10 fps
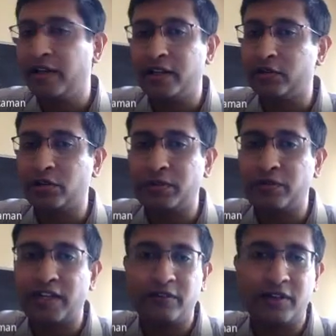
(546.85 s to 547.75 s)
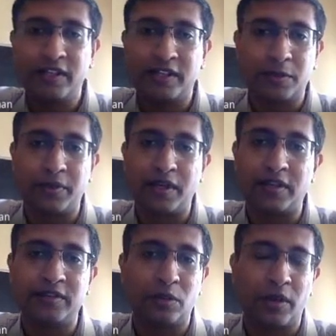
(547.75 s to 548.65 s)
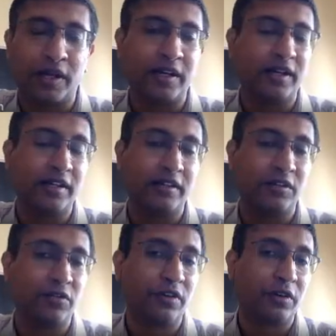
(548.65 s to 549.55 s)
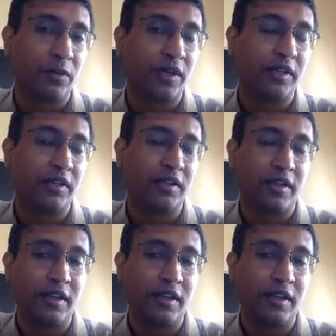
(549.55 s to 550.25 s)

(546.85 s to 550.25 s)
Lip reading: it could be very well that our brains are wired in a different way,